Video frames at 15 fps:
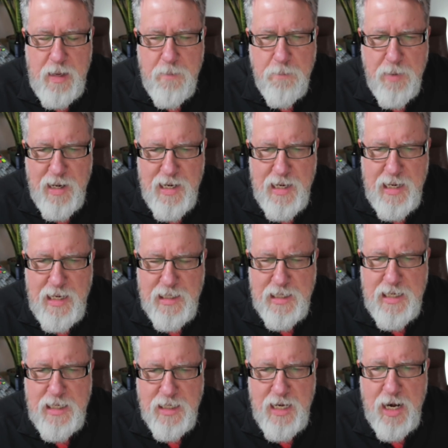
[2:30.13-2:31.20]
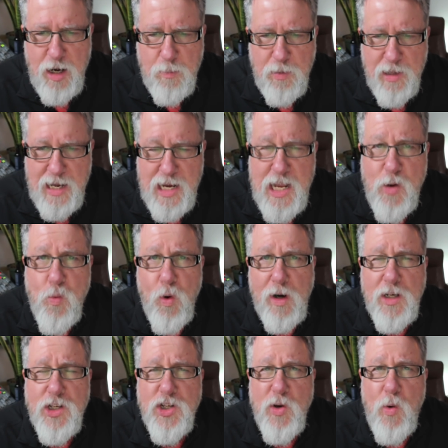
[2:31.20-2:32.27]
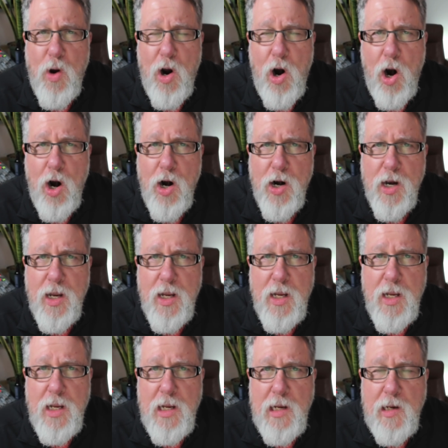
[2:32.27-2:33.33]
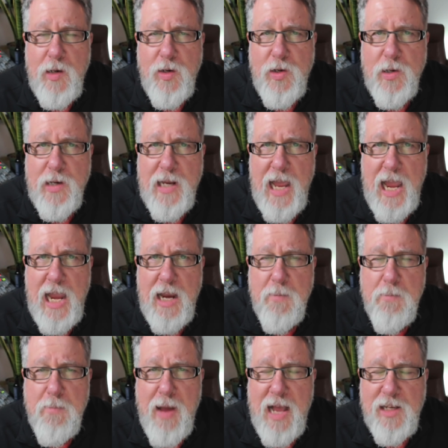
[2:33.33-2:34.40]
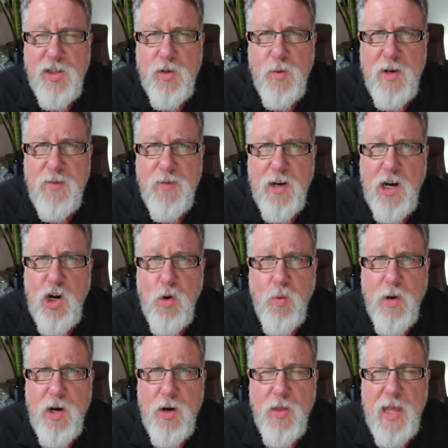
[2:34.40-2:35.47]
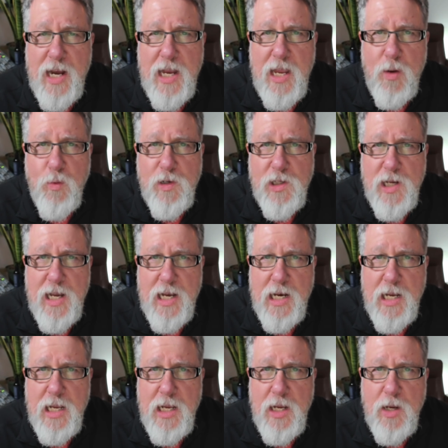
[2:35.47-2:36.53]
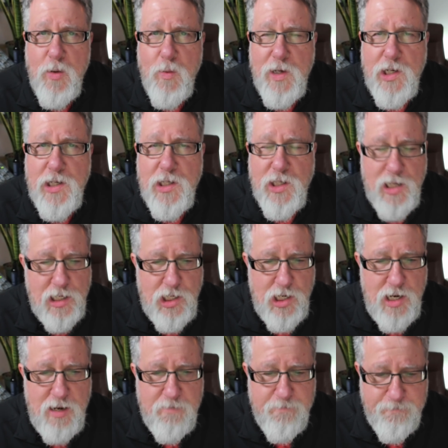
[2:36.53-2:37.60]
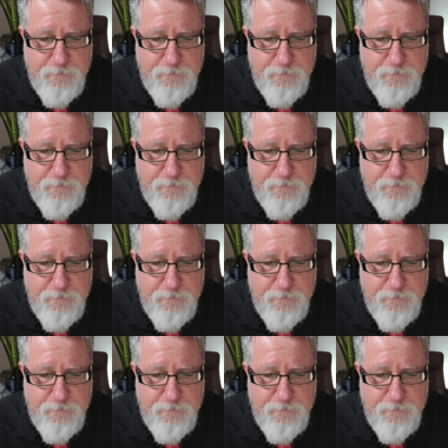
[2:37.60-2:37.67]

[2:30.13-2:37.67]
but isn't it terrible that he worked so hard to gain mastery of a career that he was in, which is such an